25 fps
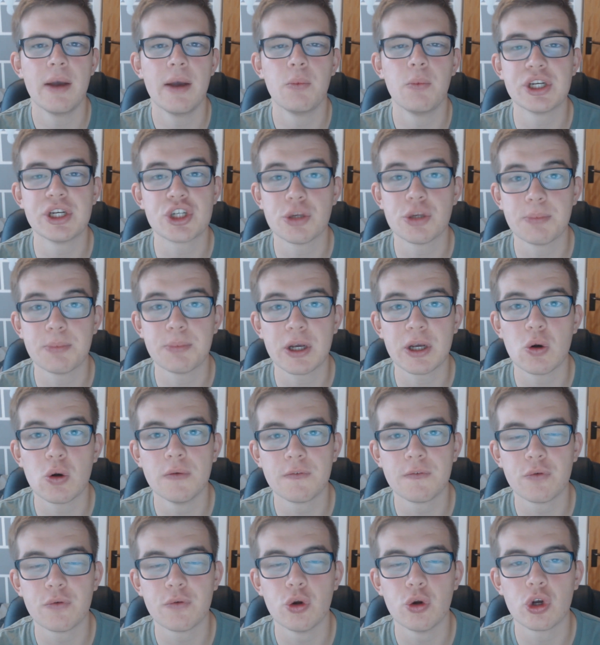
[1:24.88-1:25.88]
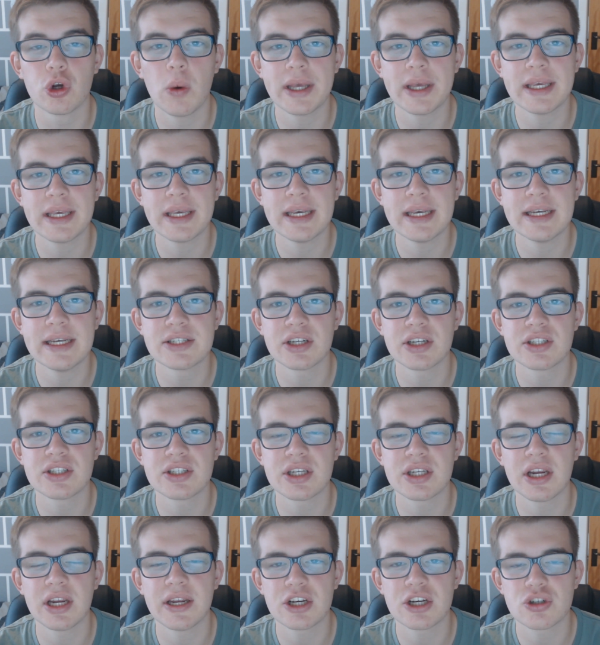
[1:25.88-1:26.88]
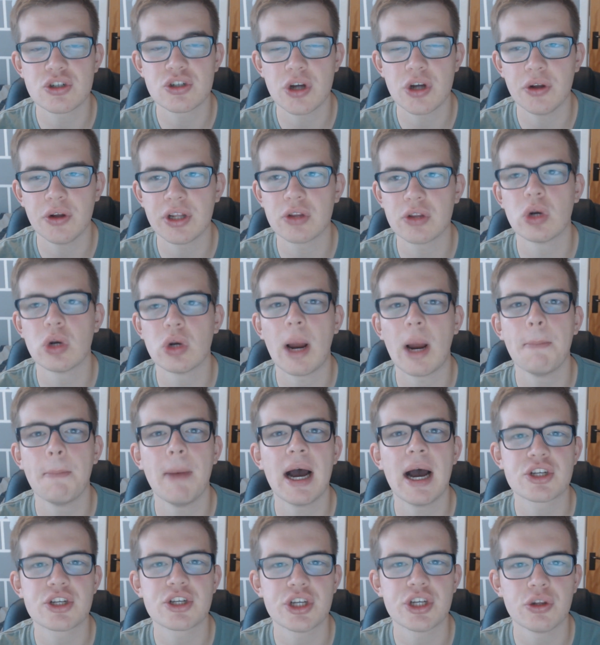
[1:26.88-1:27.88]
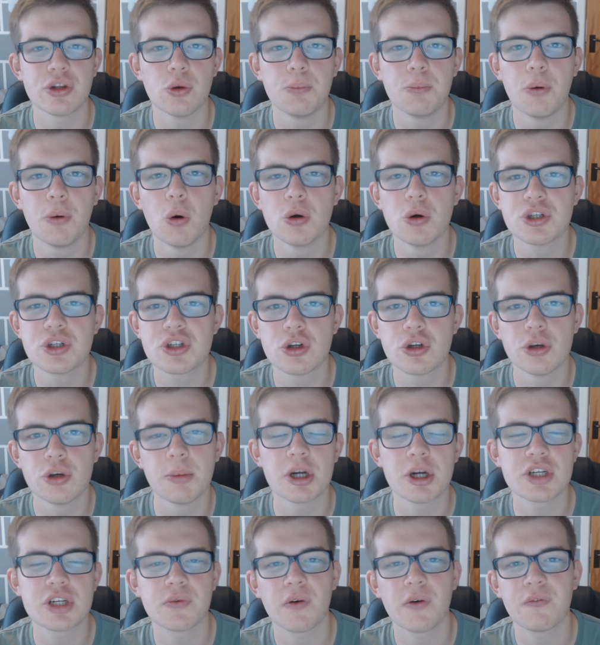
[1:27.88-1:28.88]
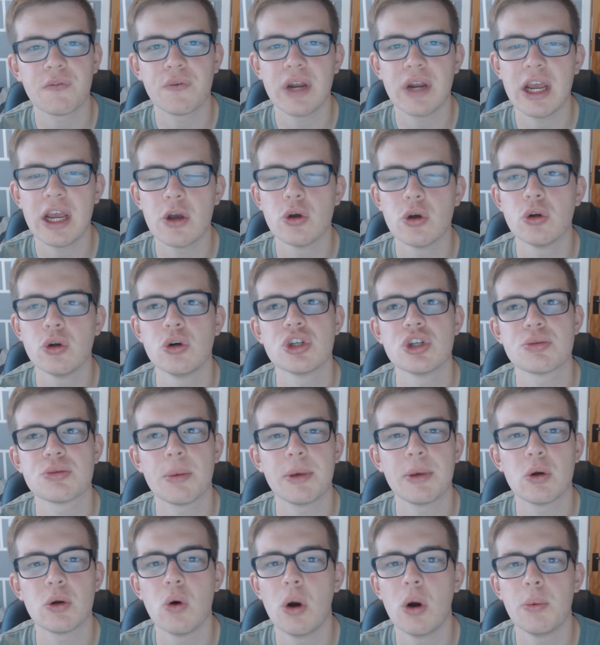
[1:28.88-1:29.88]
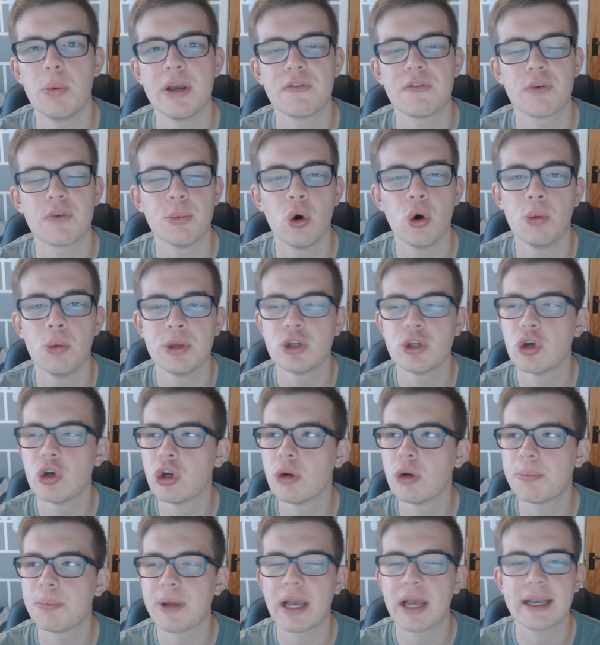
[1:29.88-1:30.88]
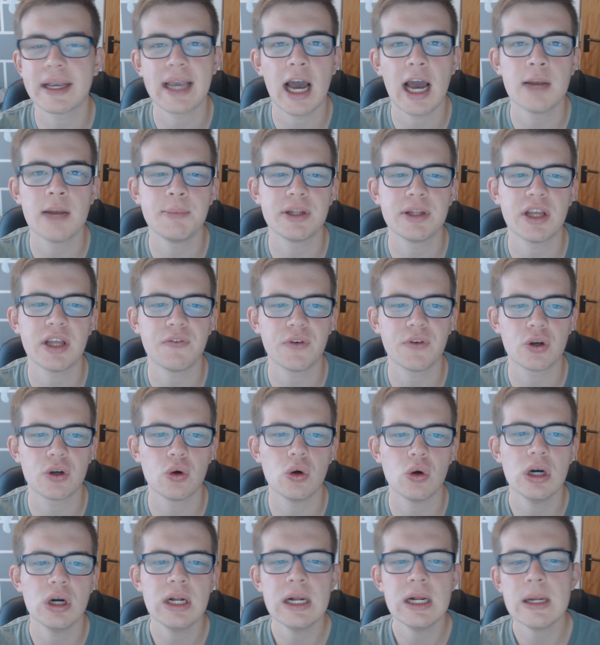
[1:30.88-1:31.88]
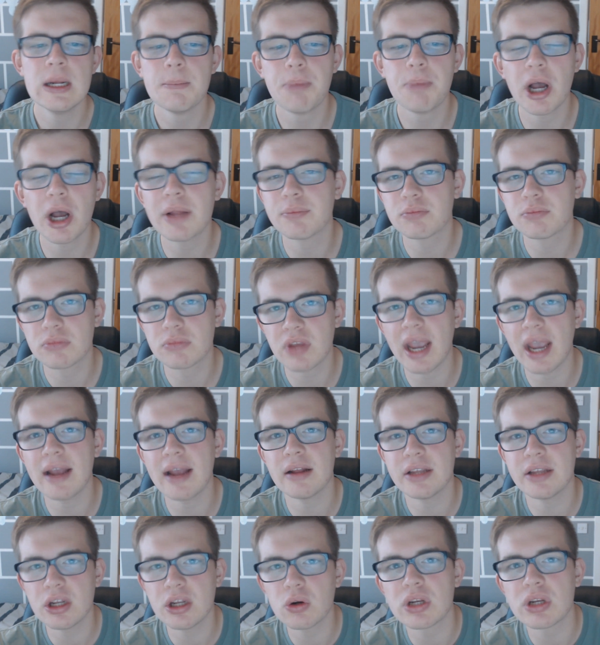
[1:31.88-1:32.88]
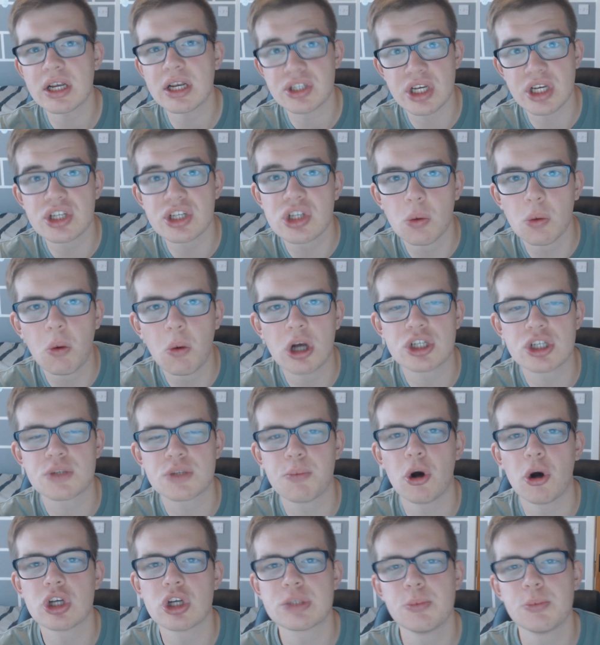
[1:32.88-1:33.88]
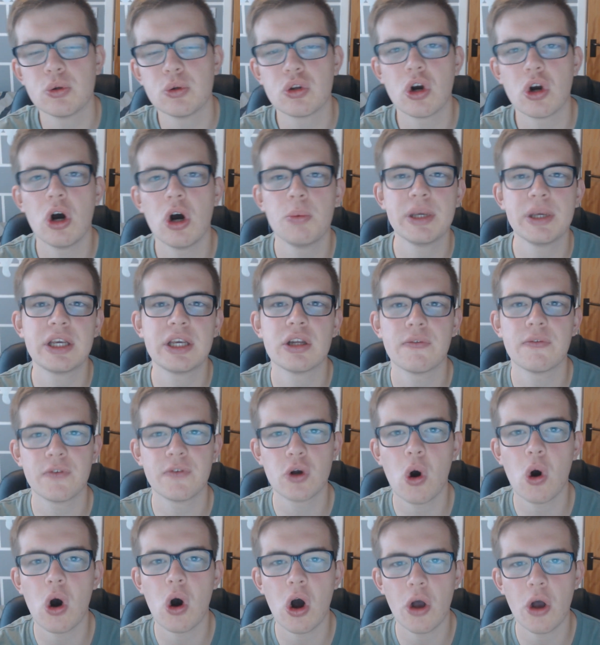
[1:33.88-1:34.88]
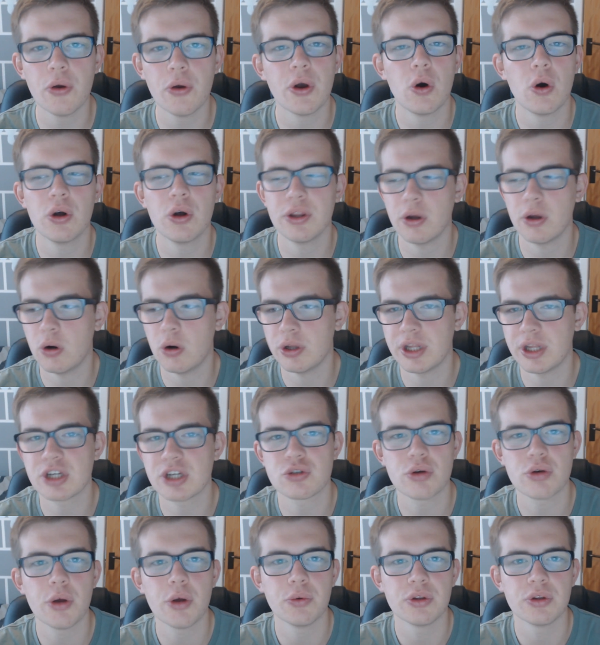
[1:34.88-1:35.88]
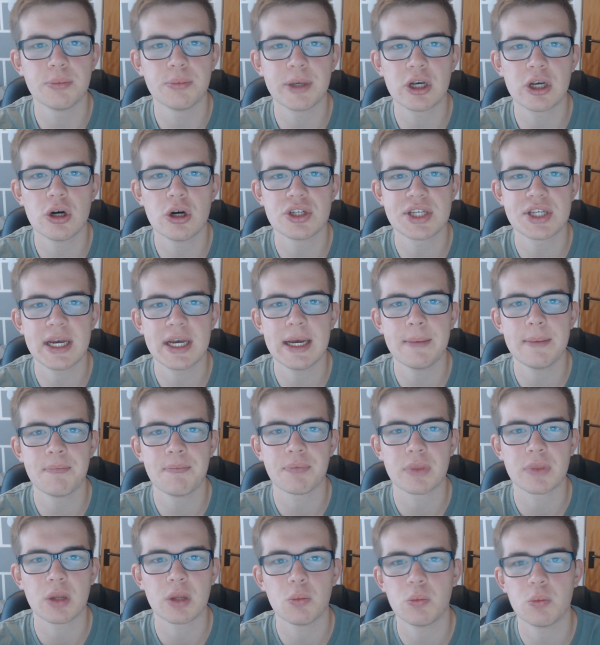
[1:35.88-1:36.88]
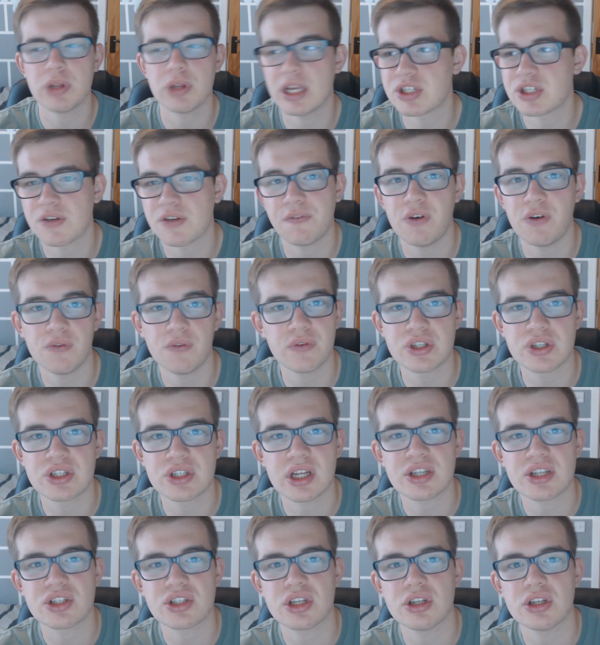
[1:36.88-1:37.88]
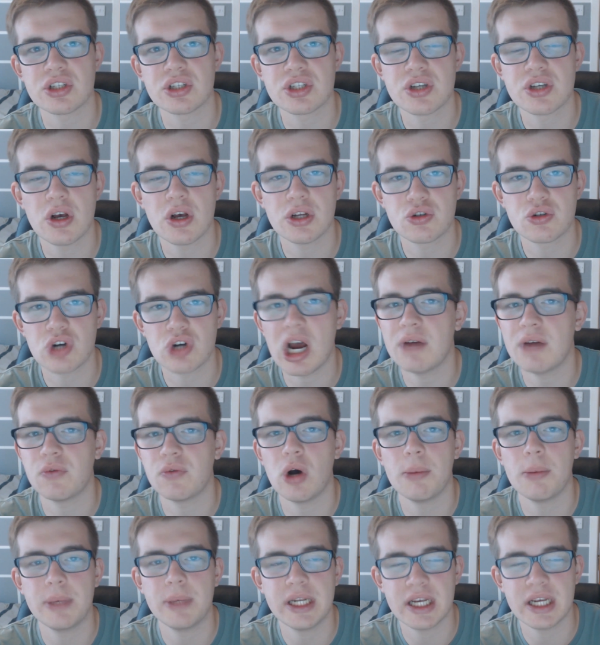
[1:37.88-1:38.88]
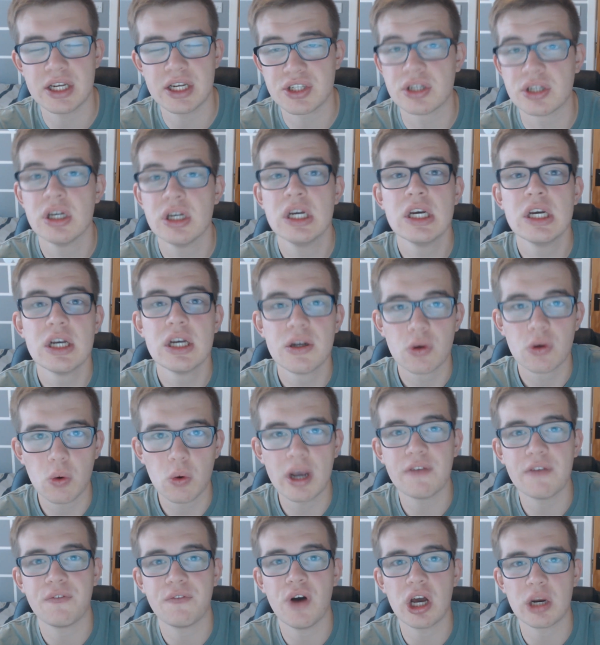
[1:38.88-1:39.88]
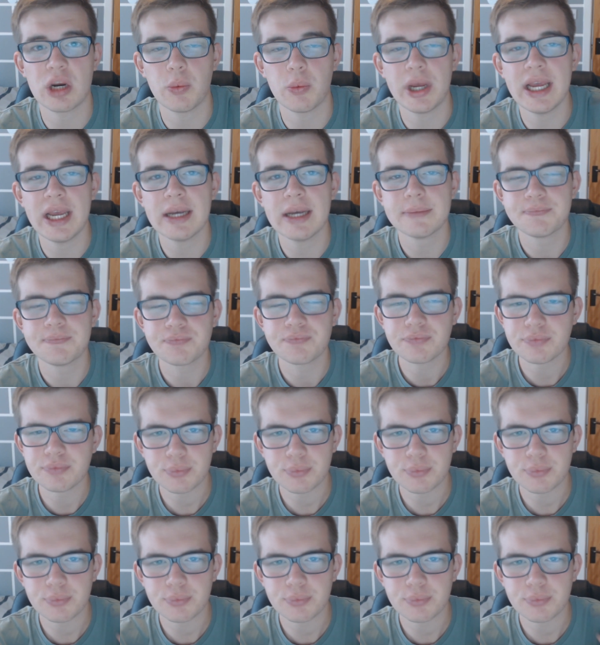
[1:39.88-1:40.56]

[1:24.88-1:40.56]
We should be going through quite easily to the next round. I don't imagine they'll pose too much of a threat. Who knows, when we go away from home in Europe, it can be difficult. But, you know, this is the worst possible draw we could have got out on this round, because it's the furthest distance travel. I mean, it's quite far away.